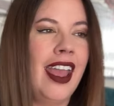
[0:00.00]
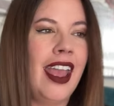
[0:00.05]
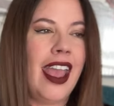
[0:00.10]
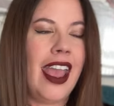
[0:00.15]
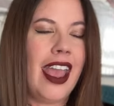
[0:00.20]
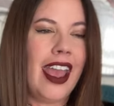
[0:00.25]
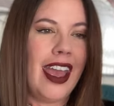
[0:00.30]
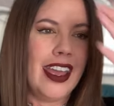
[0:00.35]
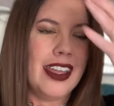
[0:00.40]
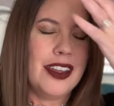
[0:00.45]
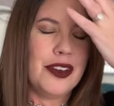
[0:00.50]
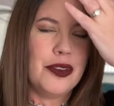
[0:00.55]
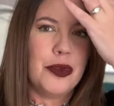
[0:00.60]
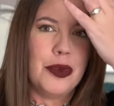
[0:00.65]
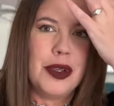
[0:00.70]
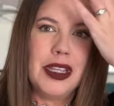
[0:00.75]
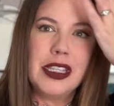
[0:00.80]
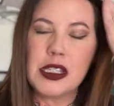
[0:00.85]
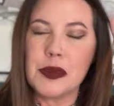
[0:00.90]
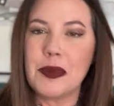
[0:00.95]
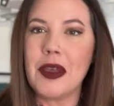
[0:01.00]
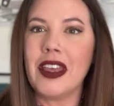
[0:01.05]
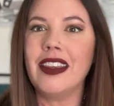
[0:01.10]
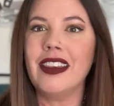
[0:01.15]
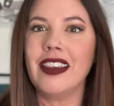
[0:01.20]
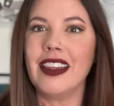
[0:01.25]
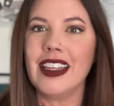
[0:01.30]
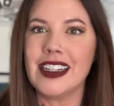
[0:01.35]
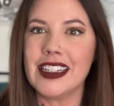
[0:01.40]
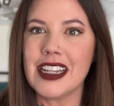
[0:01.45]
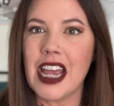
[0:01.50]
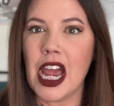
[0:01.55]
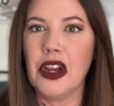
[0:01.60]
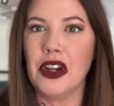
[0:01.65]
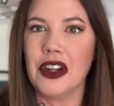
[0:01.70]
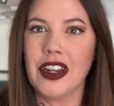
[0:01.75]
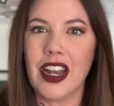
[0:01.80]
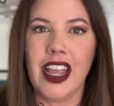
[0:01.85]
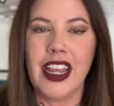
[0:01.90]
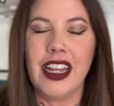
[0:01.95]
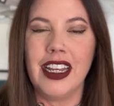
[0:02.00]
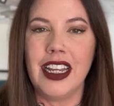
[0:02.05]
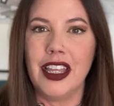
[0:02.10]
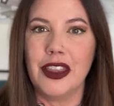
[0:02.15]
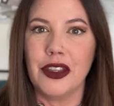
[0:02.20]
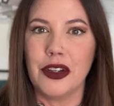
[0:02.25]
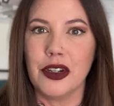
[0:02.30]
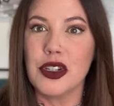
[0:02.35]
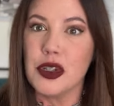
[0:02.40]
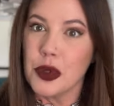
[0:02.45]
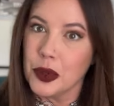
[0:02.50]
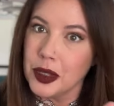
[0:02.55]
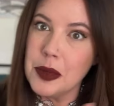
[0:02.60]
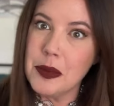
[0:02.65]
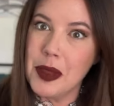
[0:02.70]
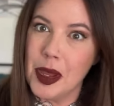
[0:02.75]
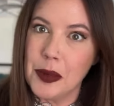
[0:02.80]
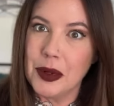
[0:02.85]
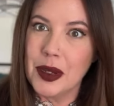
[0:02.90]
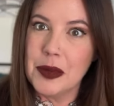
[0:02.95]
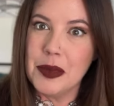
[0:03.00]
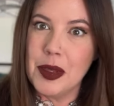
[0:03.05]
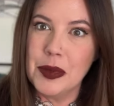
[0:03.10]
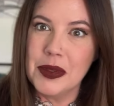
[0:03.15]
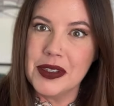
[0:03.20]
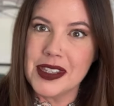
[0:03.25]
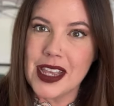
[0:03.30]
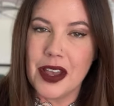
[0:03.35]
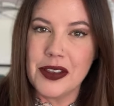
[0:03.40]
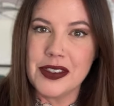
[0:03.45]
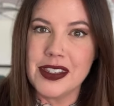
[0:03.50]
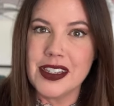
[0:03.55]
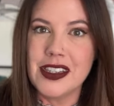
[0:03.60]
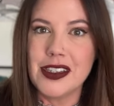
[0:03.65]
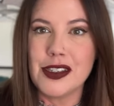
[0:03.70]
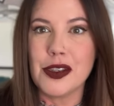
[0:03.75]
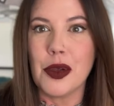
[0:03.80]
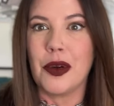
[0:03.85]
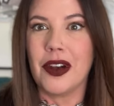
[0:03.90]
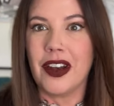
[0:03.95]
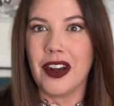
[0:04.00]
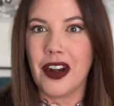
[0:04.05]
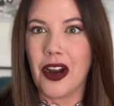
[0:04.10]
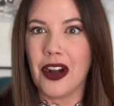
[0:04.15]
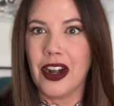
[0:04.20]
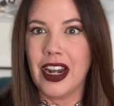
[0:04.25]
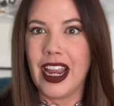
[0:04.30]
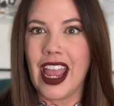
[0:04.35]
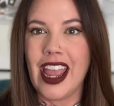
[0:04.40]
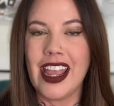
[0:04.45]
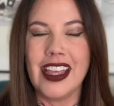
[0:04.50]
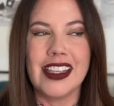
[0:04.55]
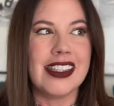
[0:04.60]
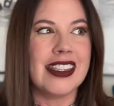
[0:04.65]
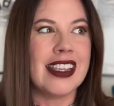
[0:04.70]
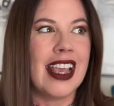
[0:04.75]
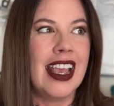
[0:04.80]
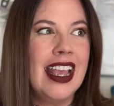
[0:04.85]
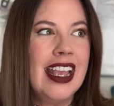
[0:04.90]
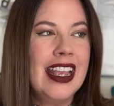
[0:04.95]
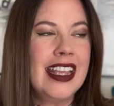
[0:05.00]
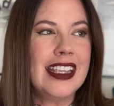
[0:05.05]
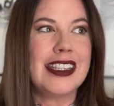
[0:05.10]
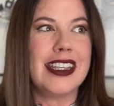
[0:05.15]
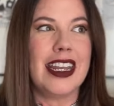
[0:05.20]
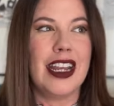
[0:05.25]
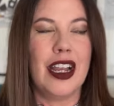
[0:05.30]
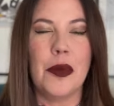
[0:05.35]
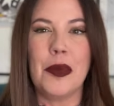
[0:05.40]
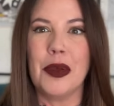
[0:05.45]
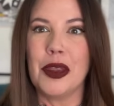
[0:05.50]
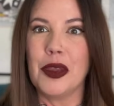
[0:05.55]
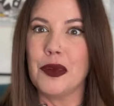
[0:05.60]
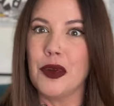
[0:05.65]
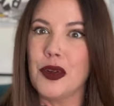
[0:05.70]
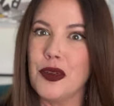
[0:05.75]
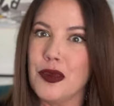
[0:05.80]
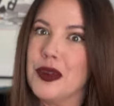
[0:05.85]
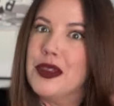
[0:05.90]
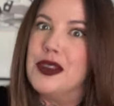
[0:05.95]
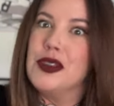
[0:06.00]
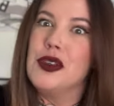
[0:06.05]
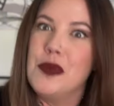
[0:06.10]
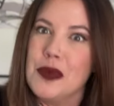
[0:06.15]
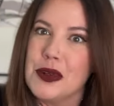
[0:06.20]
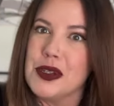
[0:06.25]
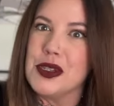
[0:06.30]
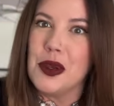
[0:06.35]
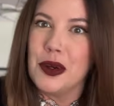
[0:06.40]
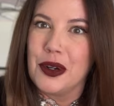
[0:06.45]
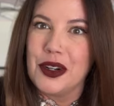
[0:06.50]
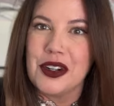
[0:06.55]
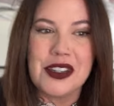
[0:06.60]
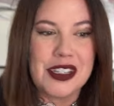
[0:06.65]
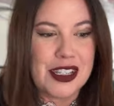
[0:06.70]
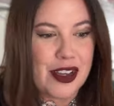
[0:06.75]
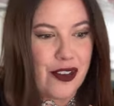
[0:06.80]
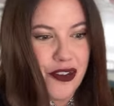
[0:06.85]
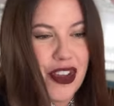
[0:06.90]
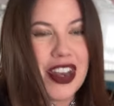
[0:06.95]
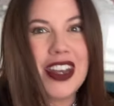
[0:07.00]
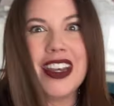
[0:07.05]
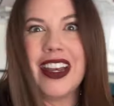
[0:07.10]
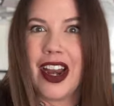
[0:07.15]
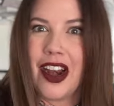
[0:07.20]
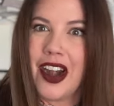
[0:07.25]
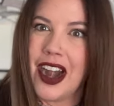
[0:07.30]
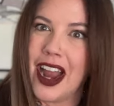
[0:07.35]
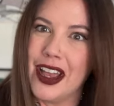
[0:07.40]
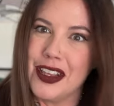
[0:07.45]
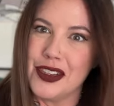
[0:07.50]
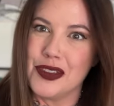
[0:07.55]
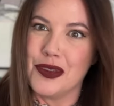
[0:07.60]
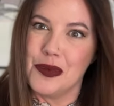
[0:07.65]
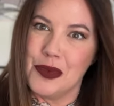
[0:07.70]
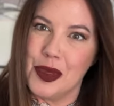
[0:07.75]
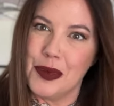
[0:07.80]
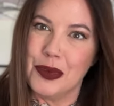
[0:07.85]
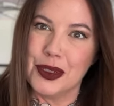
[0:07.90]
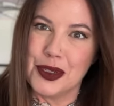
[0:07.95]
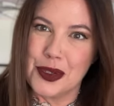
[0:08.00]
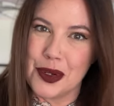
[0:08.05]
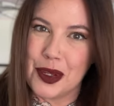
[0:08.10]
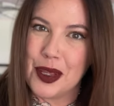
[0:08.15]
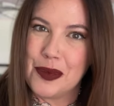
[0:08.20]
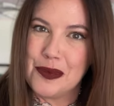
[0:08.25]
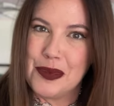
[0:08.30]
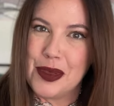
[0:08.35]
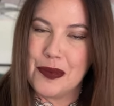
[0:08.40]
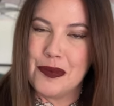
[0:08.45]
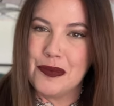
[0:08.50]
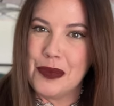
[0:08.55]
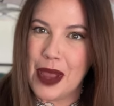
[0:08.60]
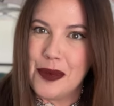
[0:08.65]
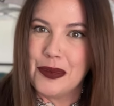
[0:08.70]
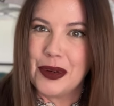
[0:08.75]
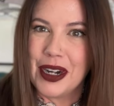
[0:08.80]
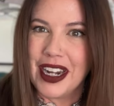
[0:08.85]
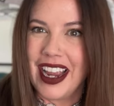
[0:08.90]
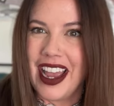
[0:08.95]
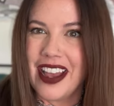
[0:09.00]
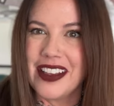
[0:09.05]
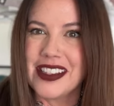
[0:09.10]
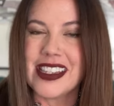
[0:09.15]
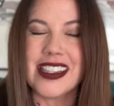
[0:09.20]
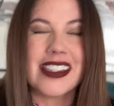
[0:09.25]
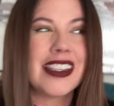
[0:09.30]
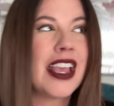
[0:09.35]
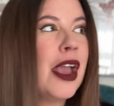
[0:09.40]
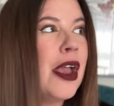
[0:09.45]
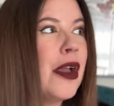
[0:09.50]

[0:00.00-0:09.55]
and we spent the entire night either toilet papering people's houses or, in our case, sitting up on the roof with super soakers defending our house from people toilet papering houses.